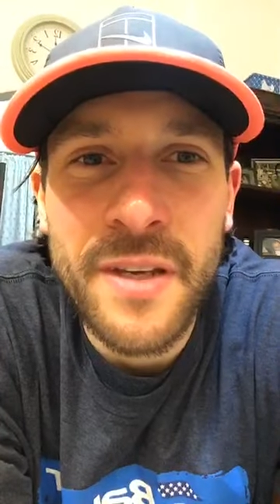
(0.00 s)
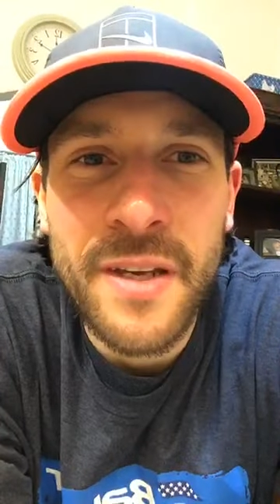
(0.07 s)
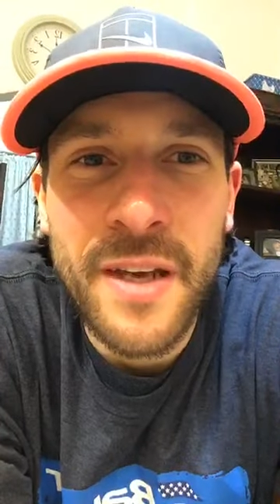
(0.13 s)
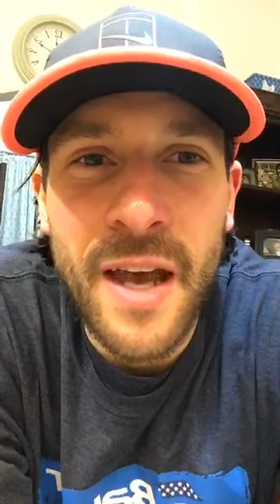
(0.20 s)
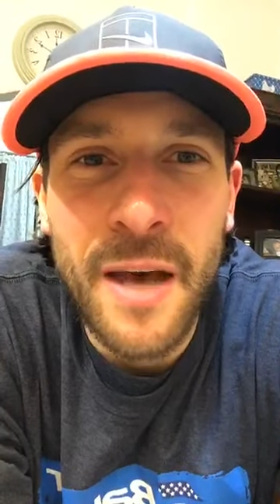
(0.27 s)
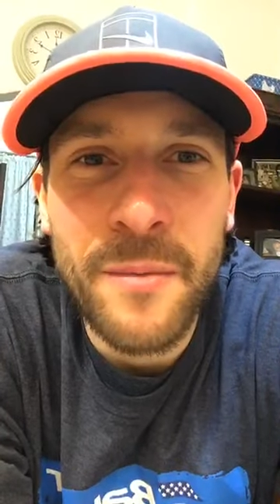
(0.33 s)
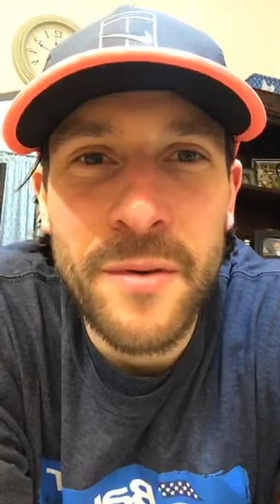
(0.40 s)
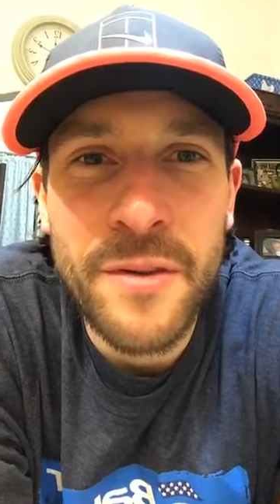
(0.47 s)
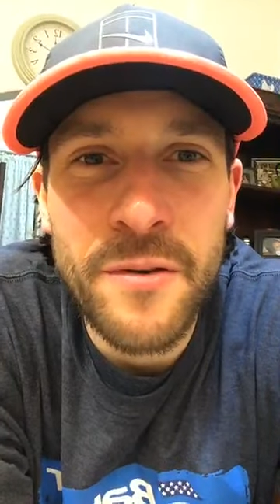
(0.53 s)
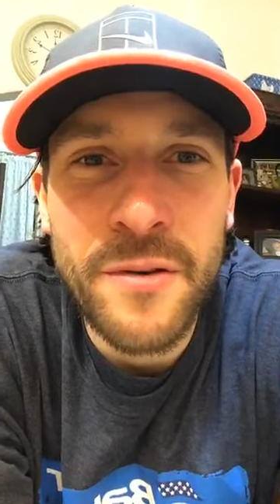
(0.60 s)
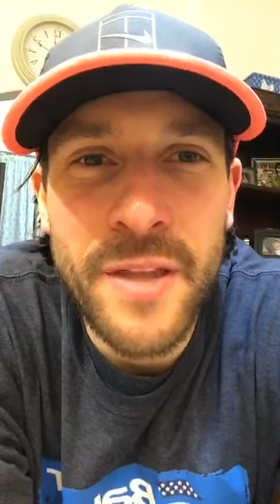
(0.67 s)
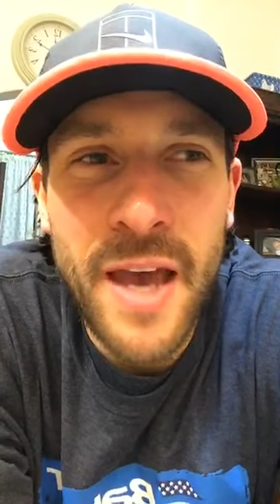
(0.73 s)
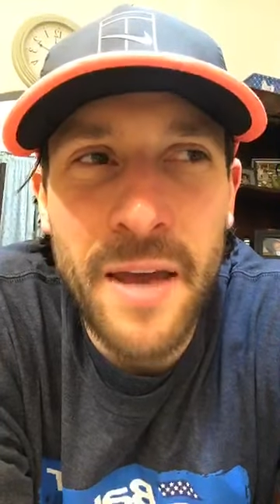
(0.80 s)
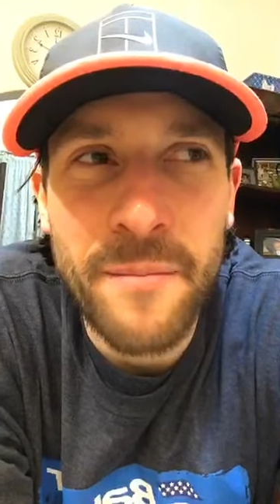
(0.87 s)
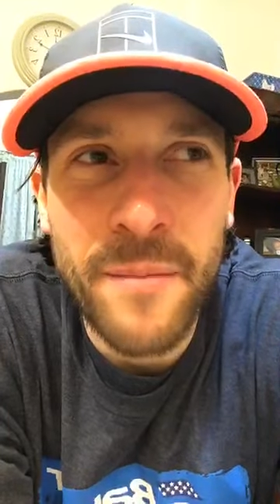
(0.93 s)
I'll be doing
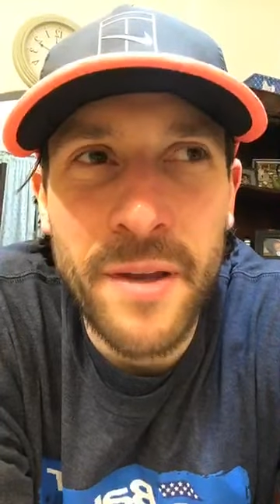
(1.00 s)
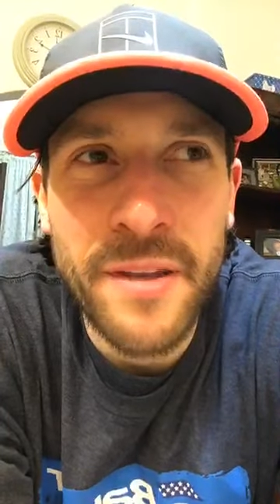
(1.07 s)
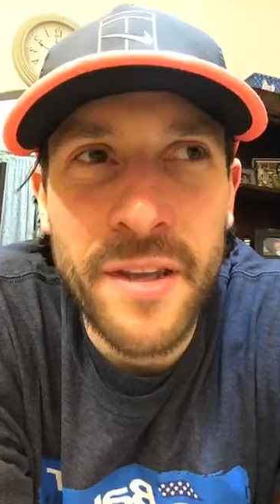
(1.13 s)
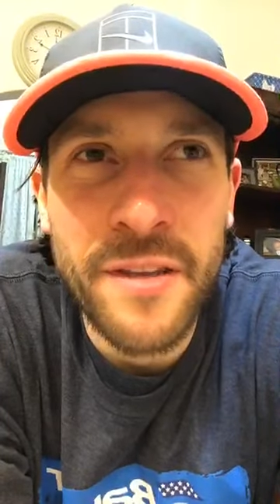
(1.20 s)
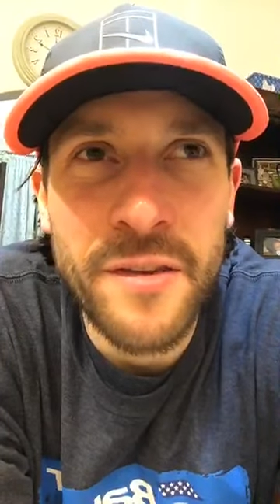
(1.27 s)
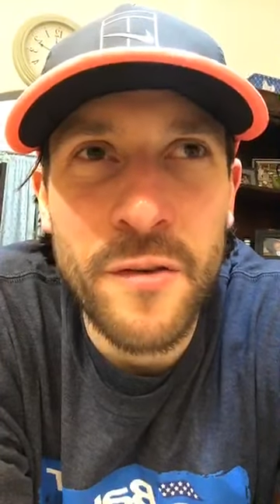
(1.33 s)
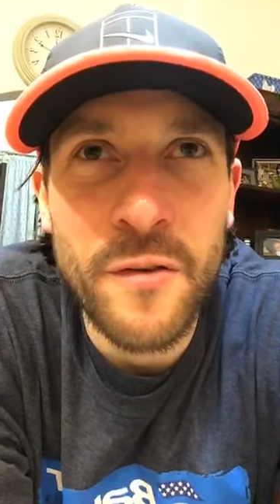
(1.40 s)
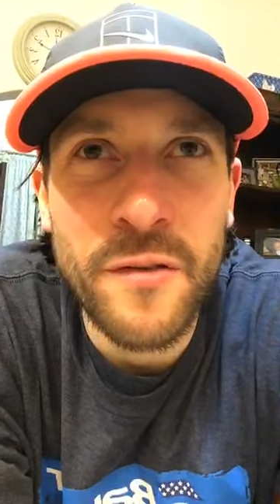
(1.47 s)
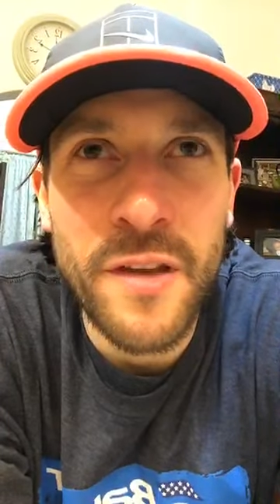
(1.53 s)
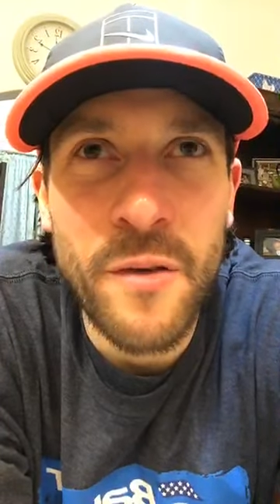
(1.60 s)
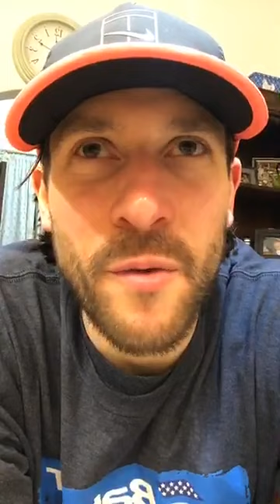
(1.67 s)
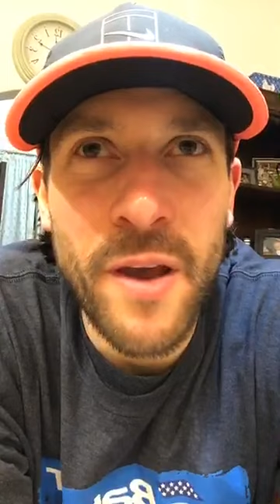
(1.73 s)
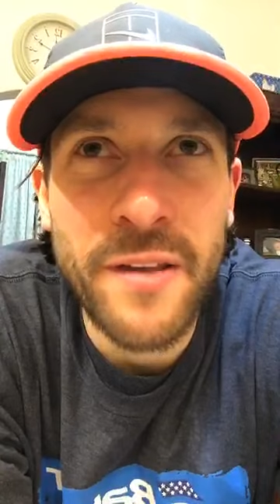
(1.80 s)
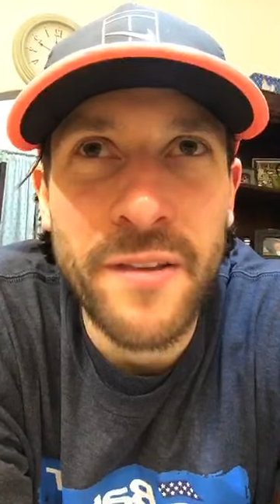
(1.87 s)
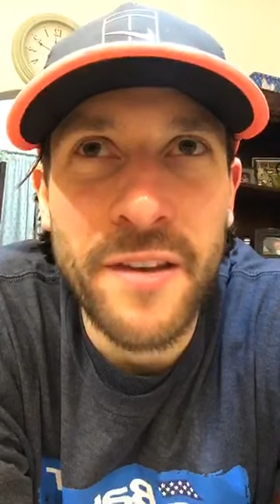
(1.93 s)
that Monday, Tuesday,
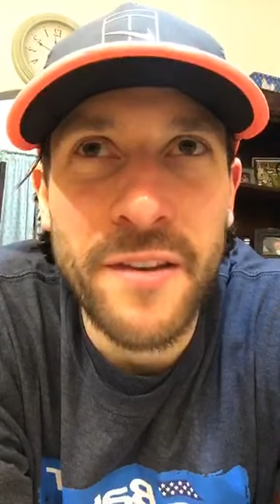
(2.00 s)
Wednesday.